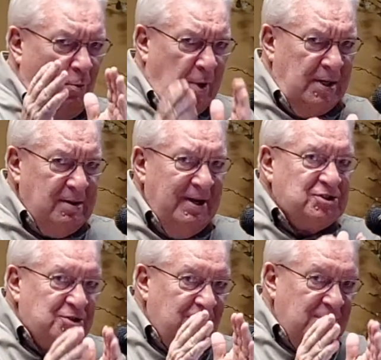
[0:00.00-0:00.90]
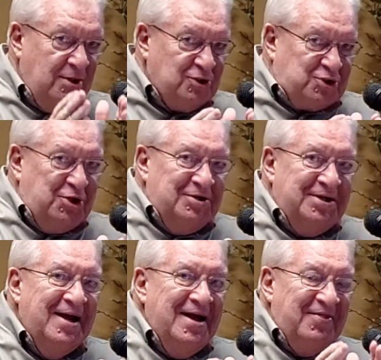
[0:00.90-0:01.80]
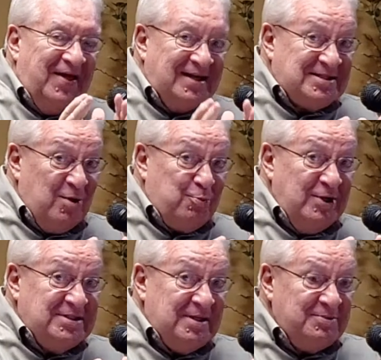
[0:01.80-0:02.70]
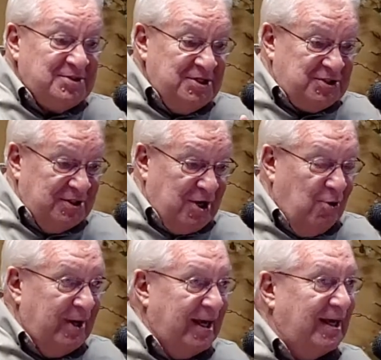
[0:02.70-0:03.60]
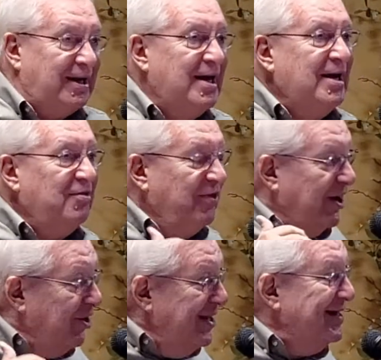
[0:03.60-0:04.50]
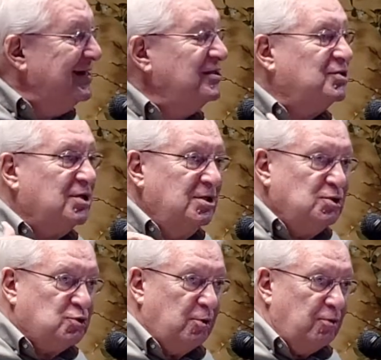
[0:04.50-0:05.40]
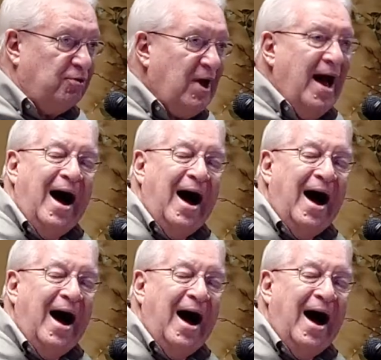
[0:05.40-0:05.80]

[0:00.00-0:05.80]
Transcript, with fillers: Wanted to make sure you understood that's our presupposition going in. There is truth.